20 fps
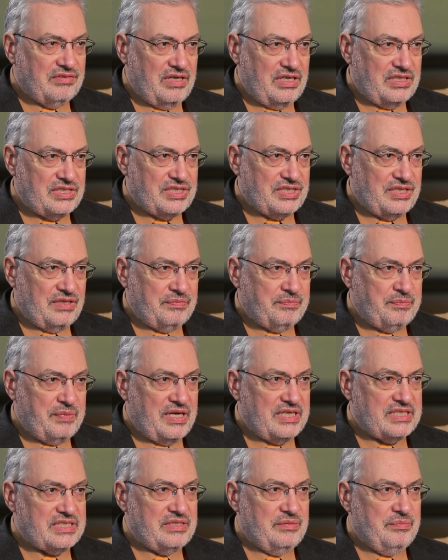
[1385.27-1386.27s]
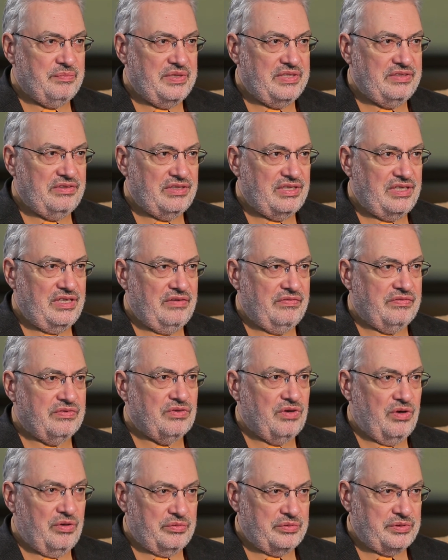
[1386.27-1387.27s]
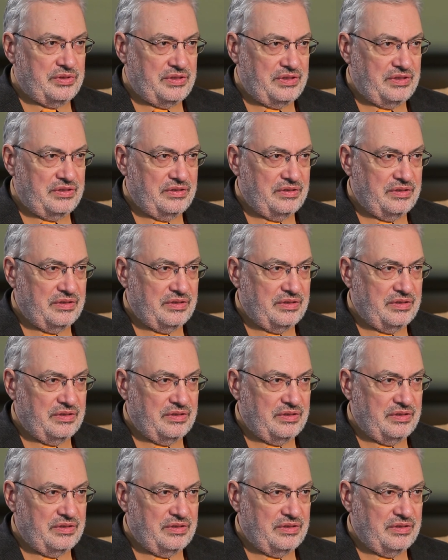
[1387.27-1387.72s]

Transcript: Russia of possibility of growth